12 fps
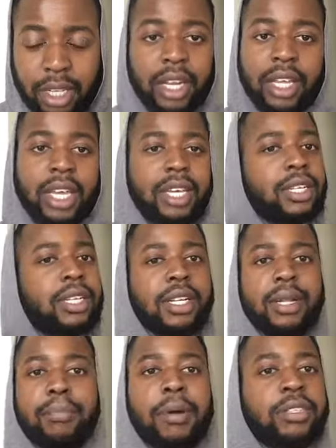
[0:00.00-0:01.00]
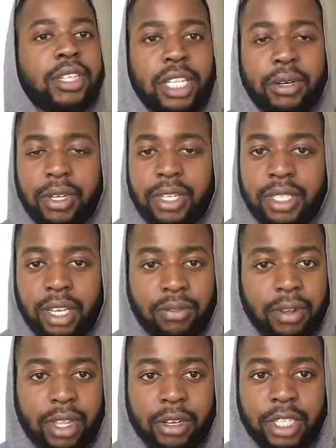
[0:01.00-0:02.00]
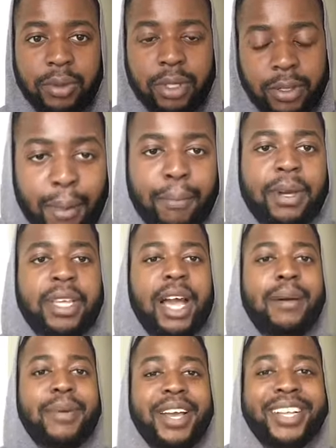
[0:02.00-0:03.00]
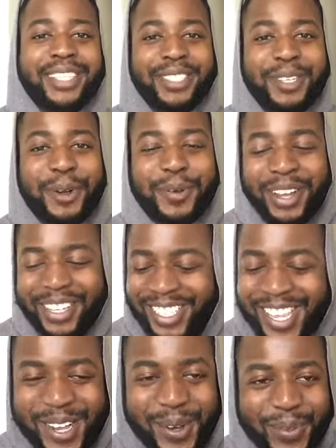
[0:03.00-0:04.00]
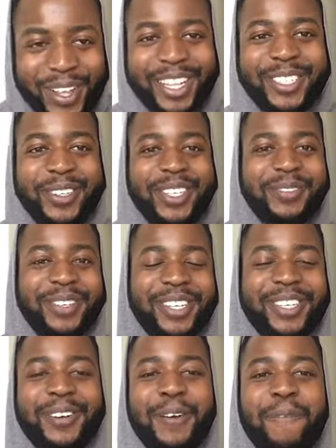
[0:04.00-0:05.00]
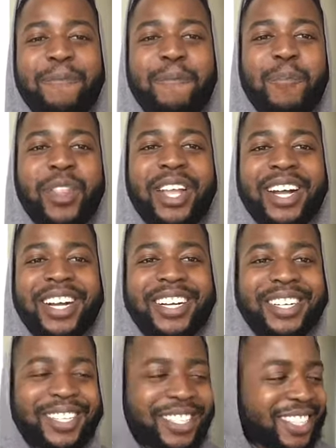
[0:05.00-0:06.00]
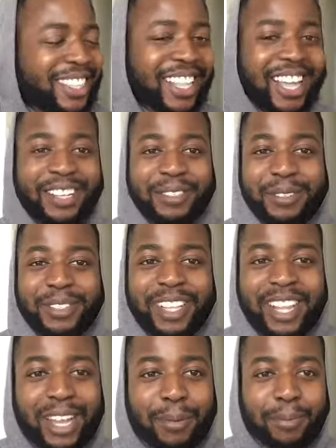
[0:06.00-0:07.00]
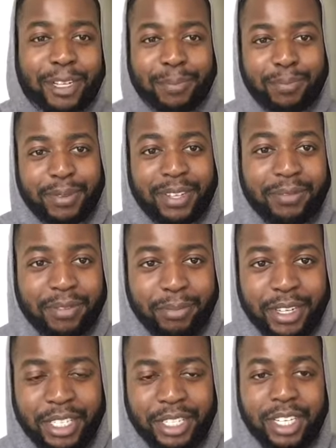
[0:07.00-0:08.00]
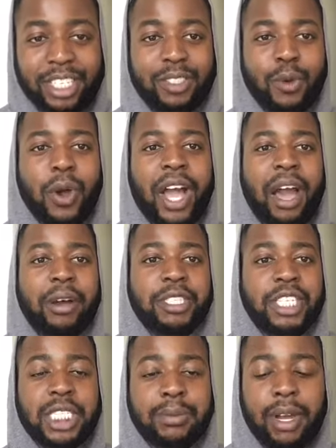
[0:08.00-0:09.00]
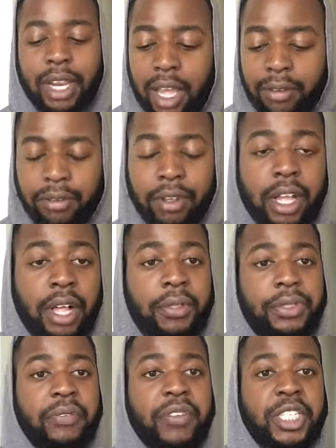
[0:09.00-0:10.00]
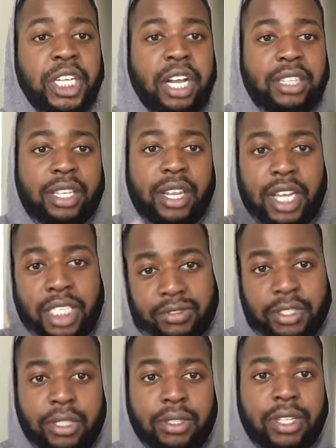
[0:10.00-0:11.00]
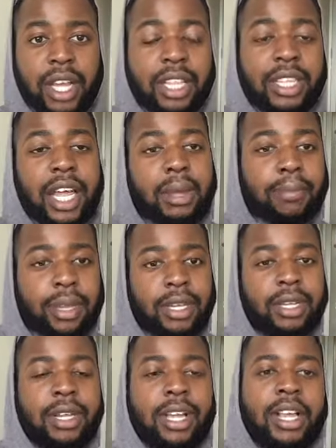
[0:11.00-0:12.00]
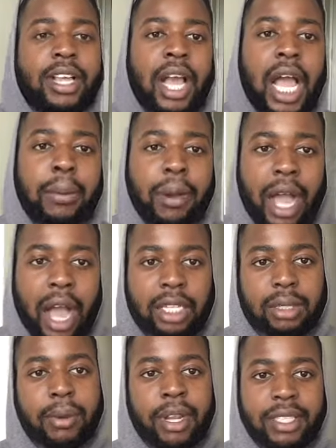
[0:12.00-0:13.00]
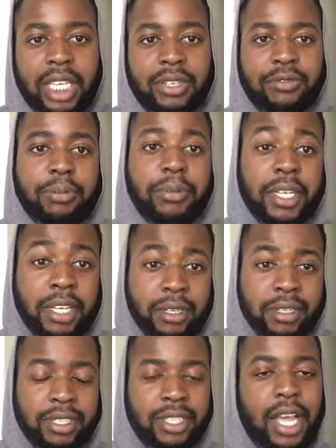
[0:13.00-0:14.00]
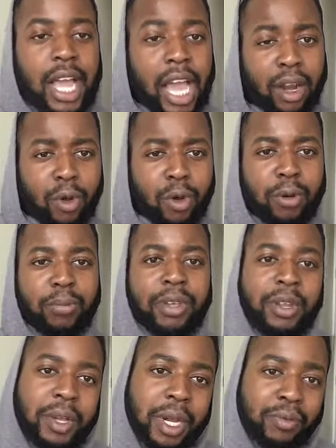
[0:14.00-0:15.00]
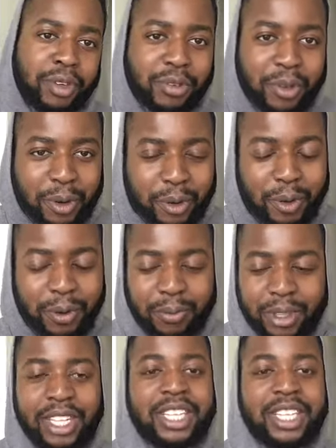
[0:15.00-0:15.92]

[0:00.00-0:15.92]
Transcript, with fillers: And again, mental clarity is definitely there as well. But yeah, man. So I hope that was, hope y'all enjoyed the video. Uh, that was a lot of information as to why how it changed my life. Definitely check out the next video that I made about how to meditate for beginners at home in the comfort of your own home.